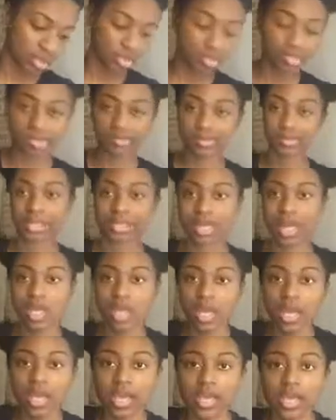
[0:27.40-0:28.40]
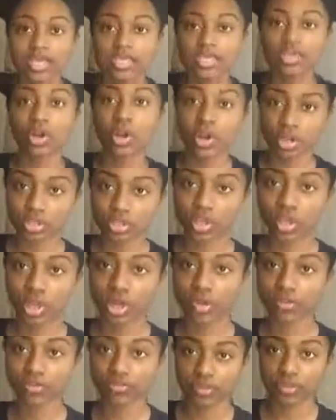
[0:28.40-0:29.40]
you know what I'm saying? It starts
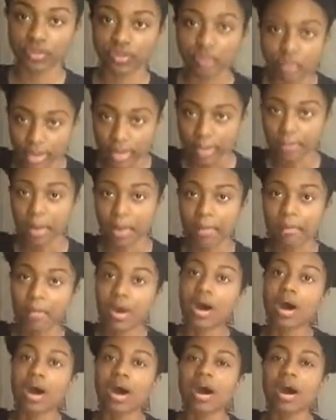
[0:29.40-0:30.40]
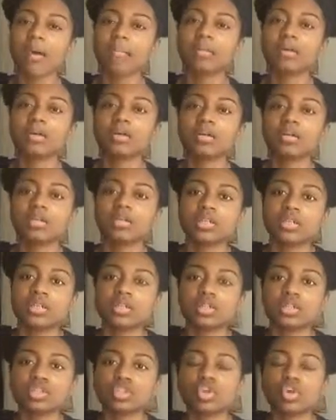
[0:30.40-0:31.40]
off from when my mom
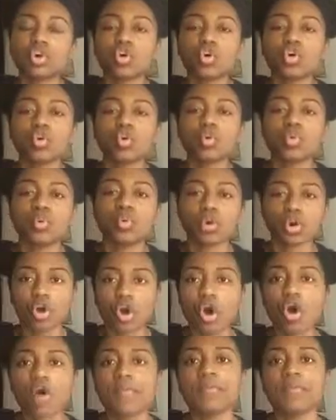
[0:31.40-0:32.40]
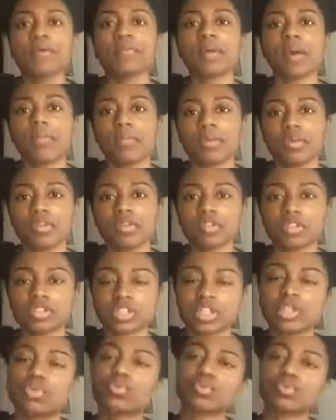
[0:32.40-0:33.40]
called me and my brothers
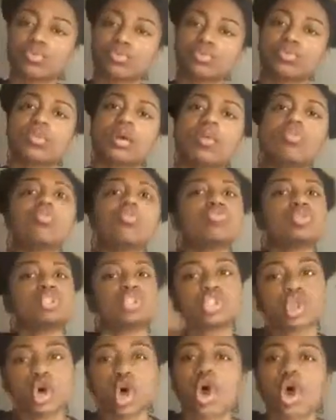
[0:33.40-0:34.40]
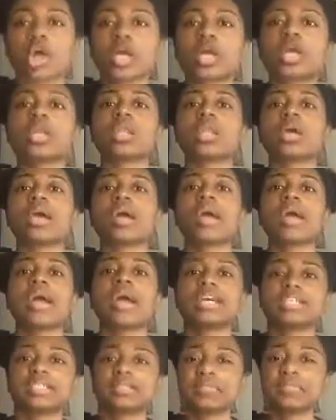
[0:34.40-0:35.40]
in the room, and we was talking,
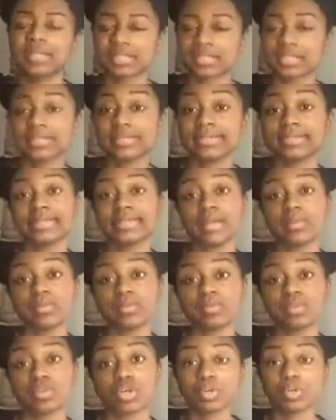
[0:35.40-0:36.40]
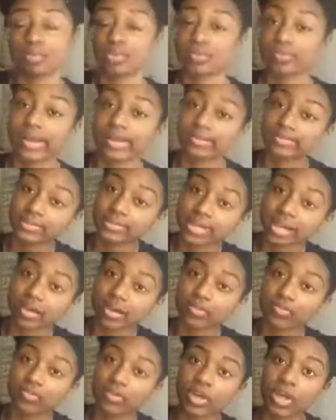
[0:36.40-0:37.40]
and she basically said we was going to move down
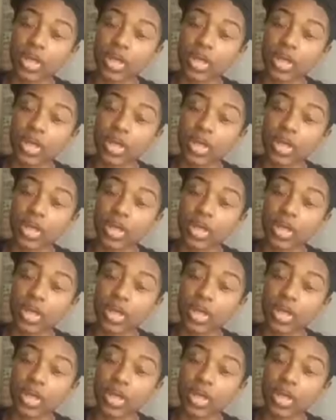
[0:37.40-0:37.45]
south.